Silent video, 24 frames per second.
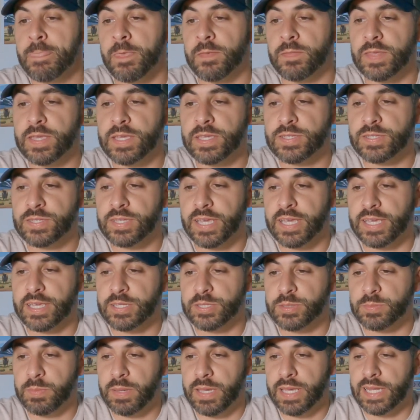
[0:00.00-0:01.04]
This
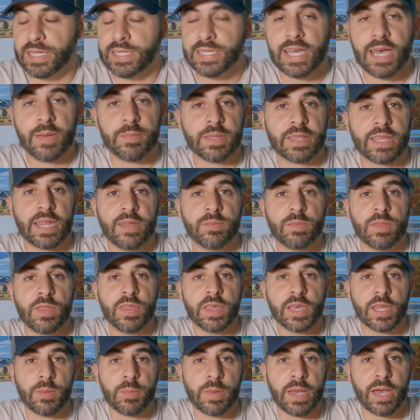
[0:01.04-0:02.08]
has been a topic that I've been
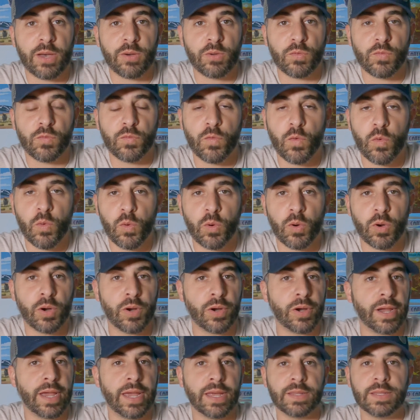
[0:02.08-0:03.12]
thinking about
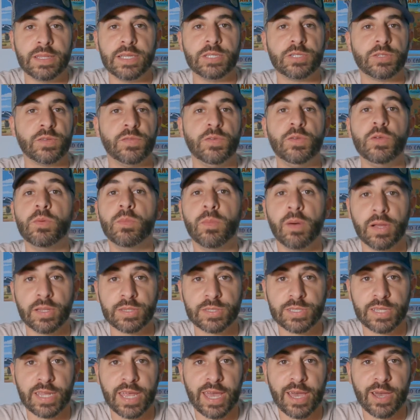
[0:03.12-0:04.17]
for at least a few
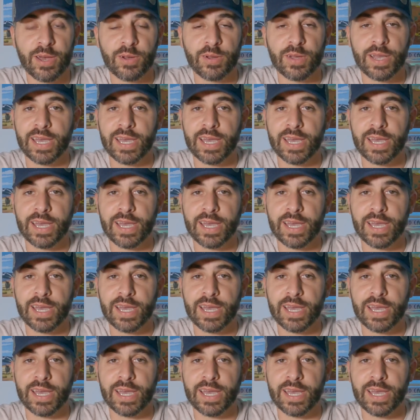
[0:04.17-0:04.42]
months now,